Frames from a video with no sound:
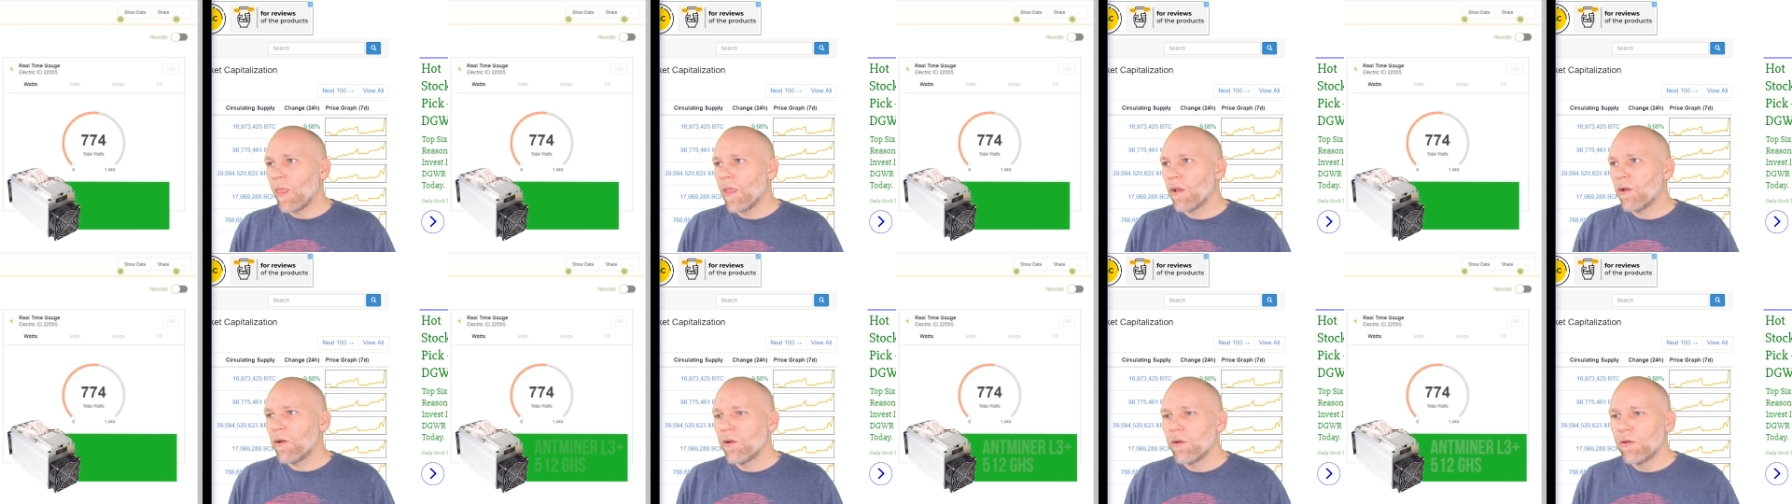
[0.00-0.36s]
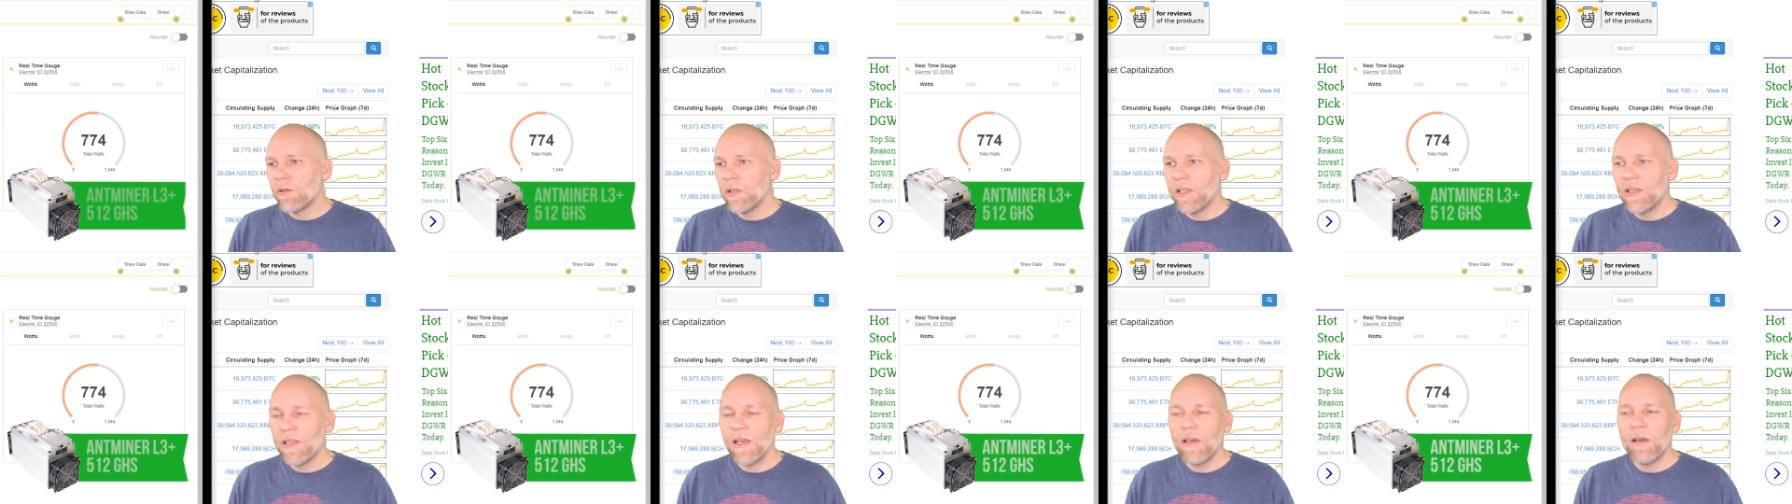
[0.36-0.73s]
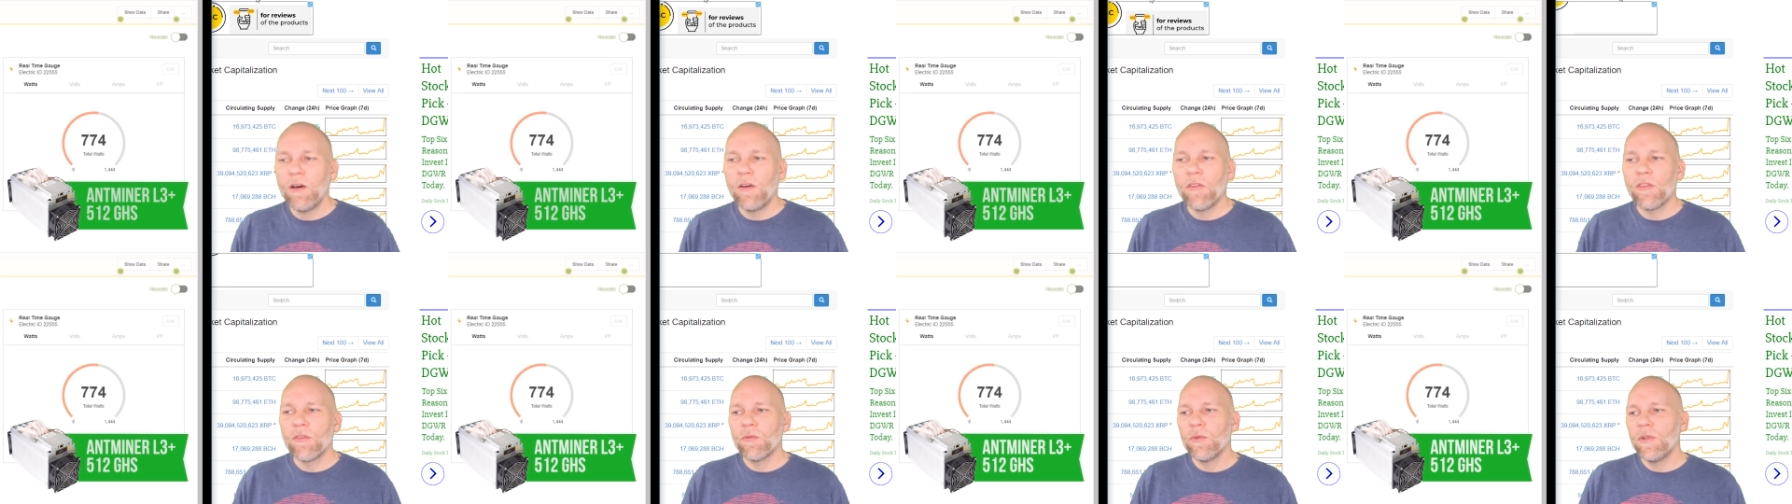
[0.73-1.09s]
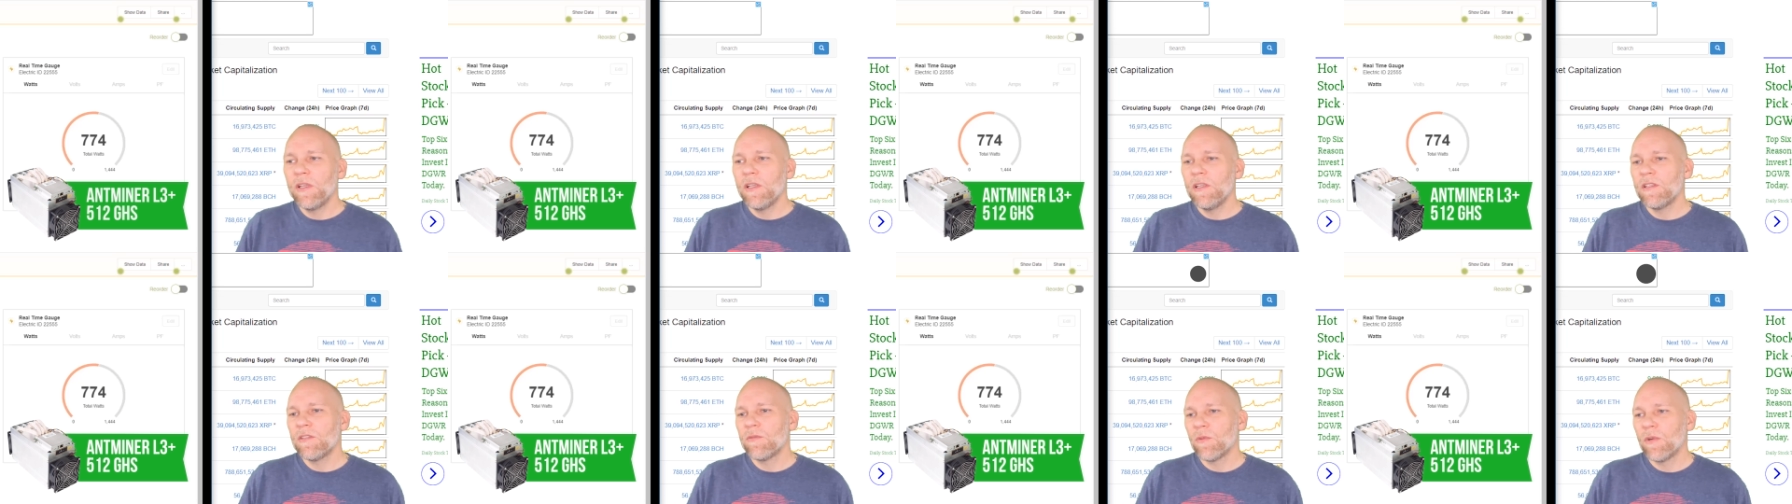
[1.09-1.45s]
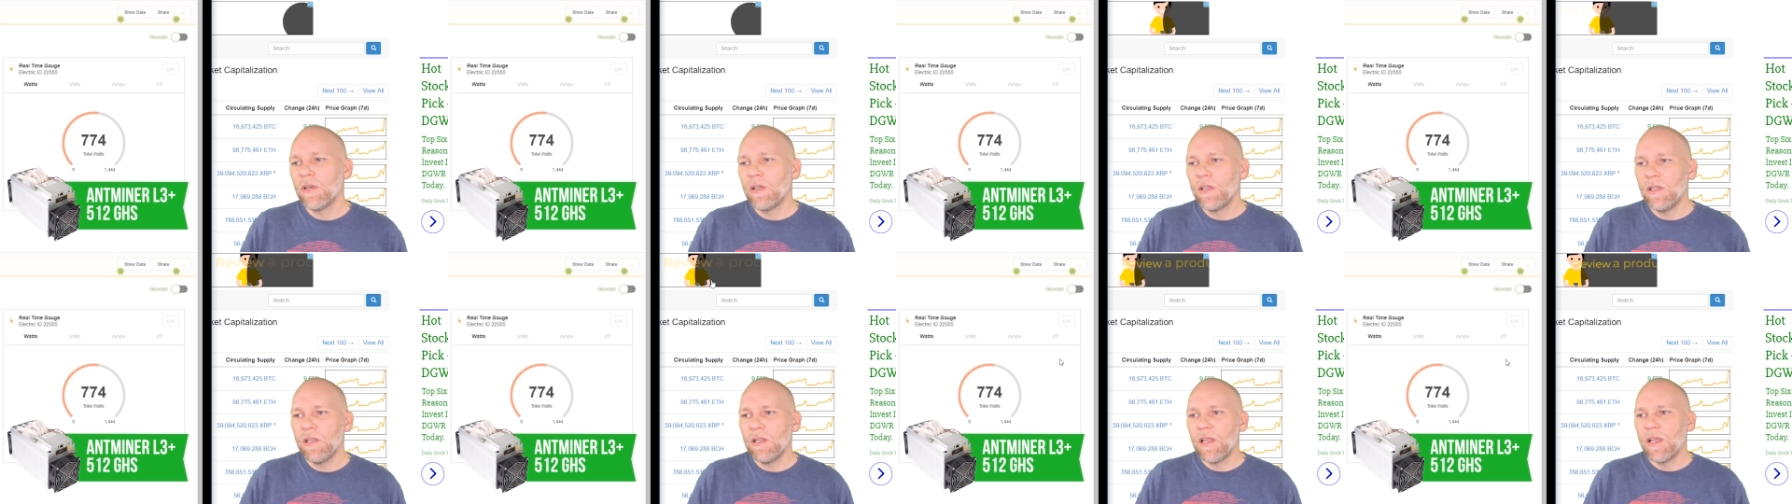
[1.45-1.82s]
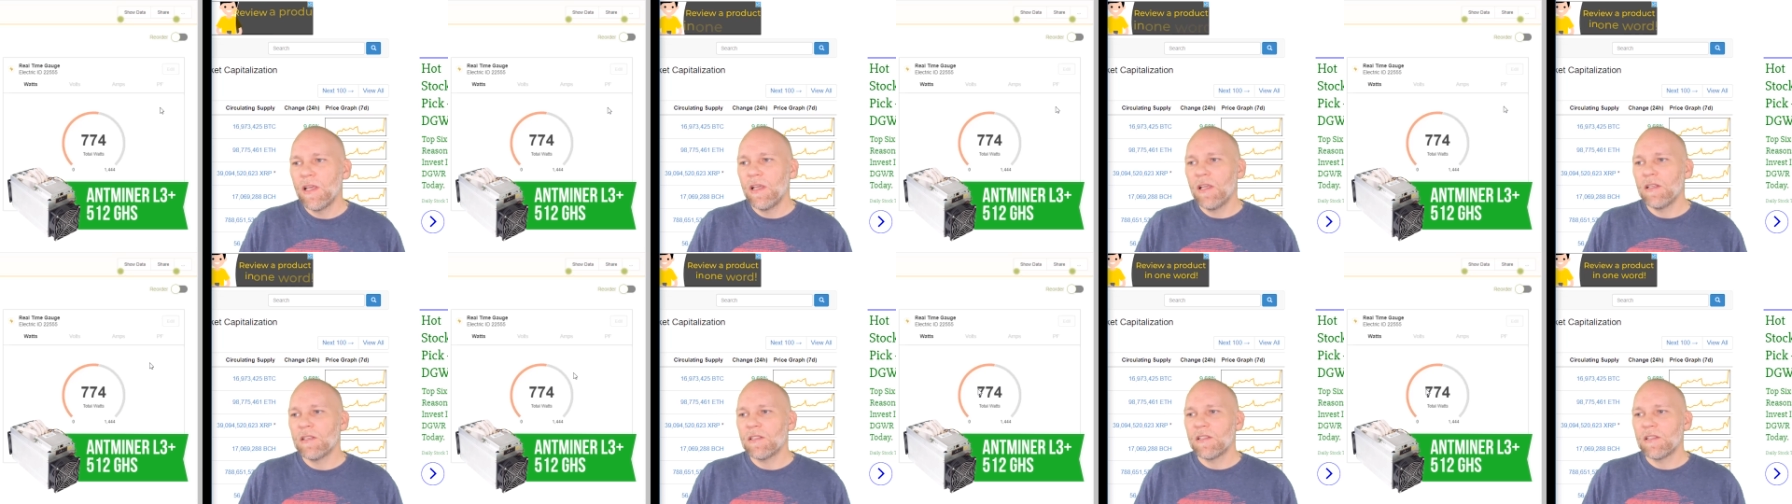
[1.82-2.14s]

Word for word: Currently the L3 is running at